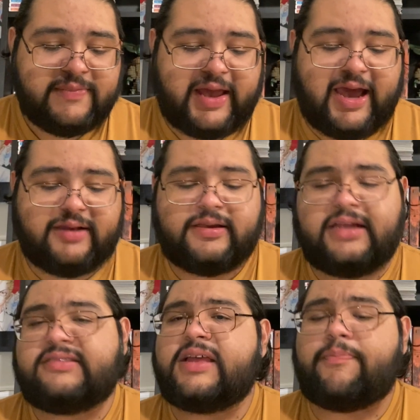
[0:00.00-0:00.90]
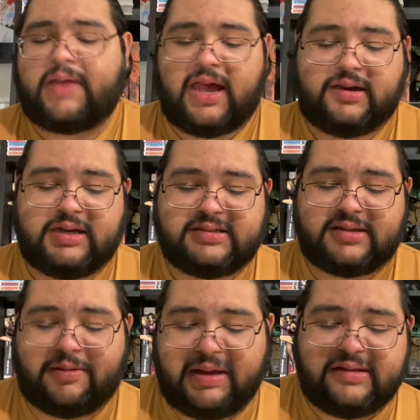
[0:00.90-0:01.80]
and it's not bad, it's
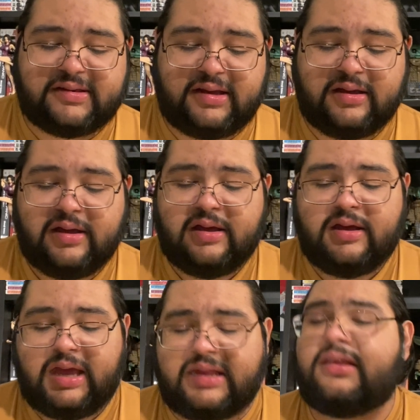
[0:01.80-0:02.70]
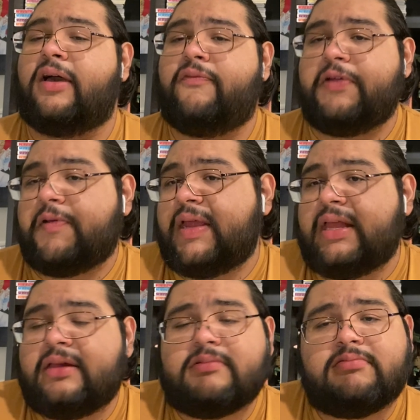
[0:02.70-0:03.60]
not amazing. It's a very